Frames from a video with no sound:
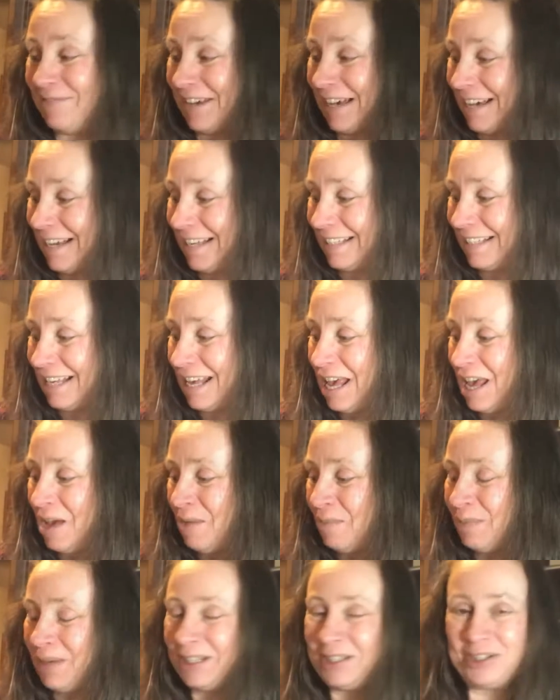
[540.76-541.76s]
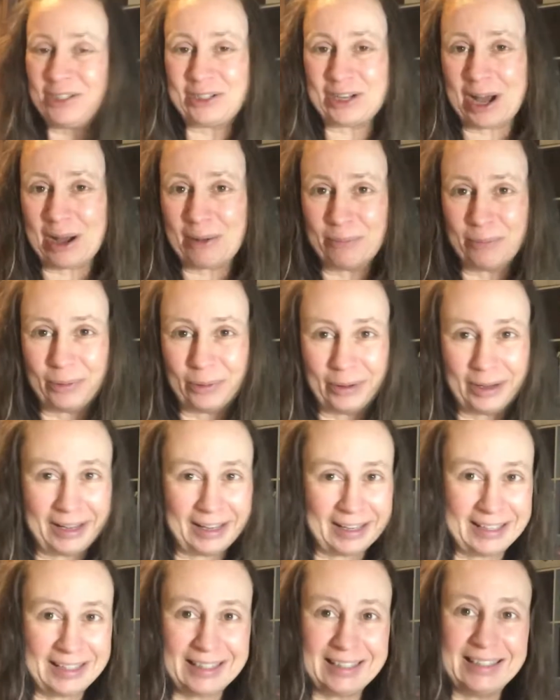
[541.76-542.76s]
because Mr. Dog Boy,
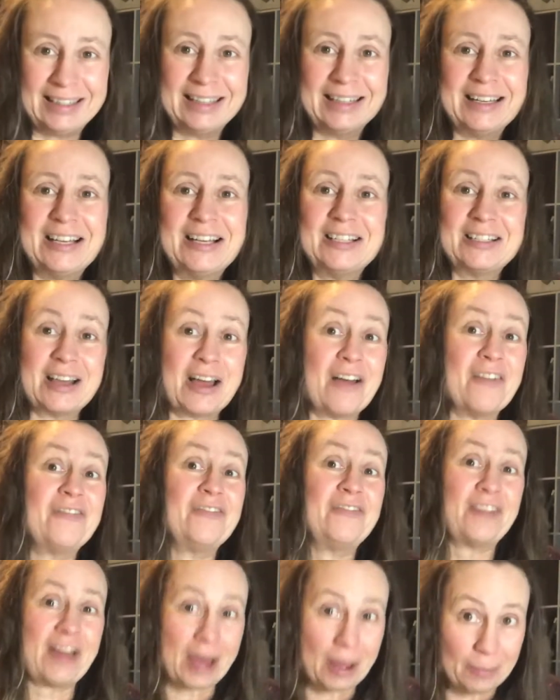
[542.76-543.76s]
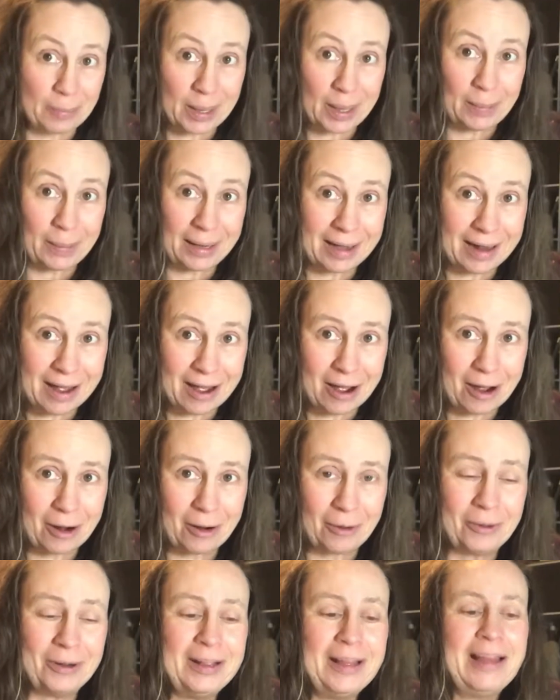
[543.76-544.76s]
he is a fat baby
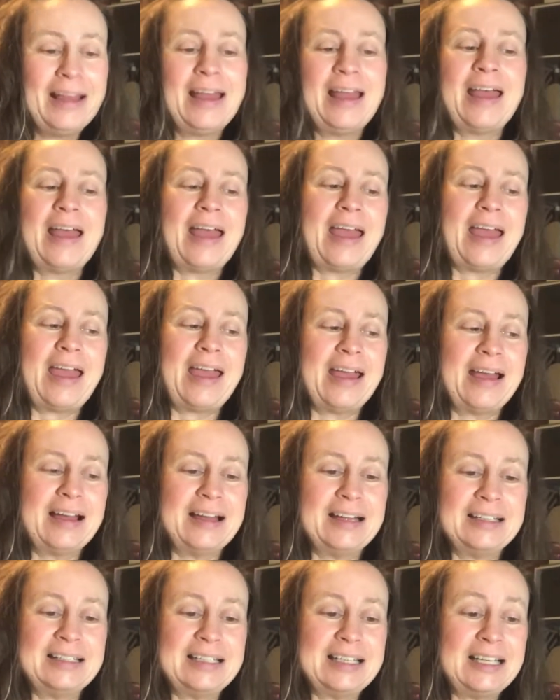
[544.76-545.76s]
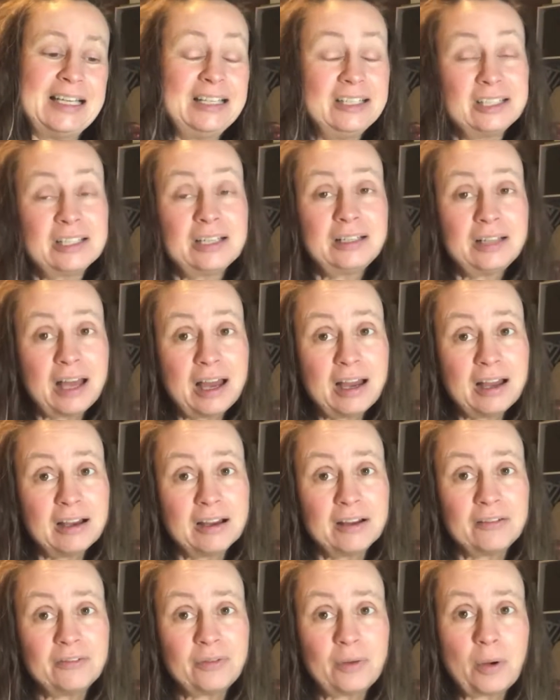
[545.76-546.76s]
now. And he's a
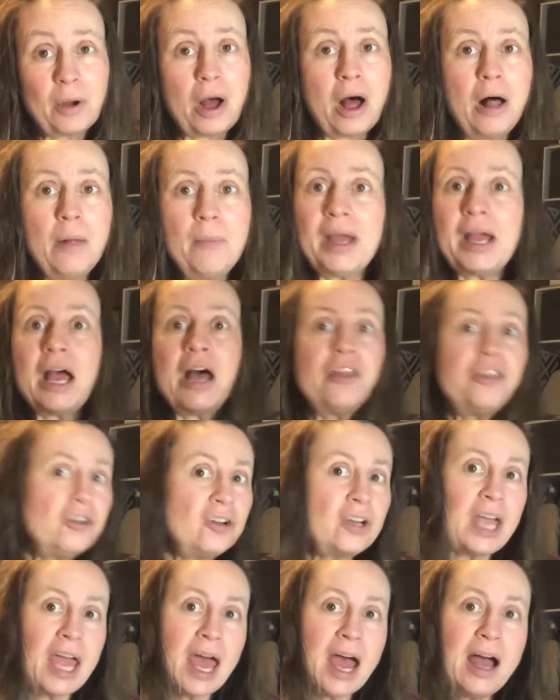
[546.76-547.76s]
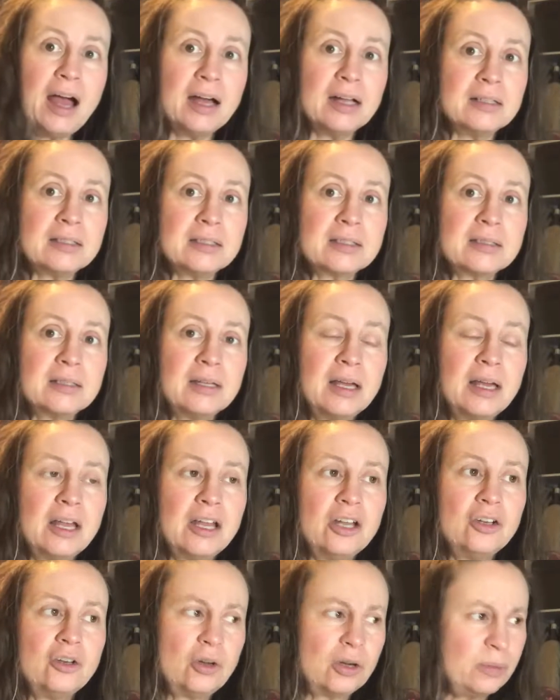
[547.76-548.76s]
love. All my other cats,
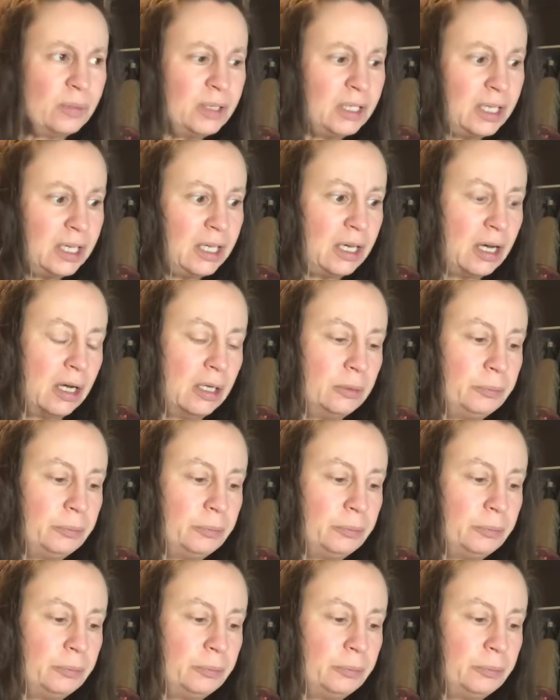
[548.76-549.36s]
normally,